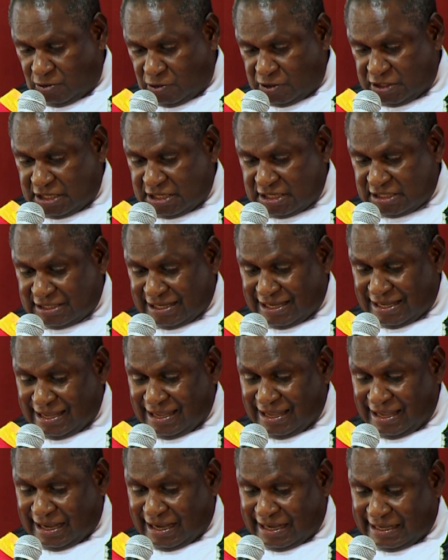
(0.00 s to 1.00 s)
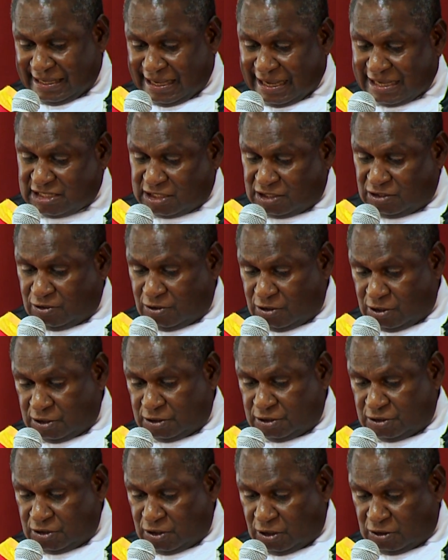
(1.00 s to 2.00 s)
Lawyers, I ask you
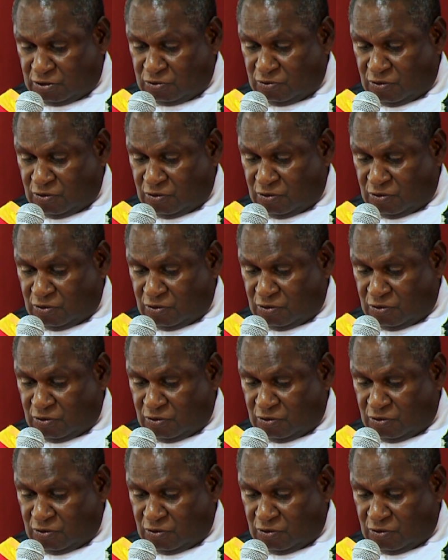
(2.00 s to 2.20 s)
all not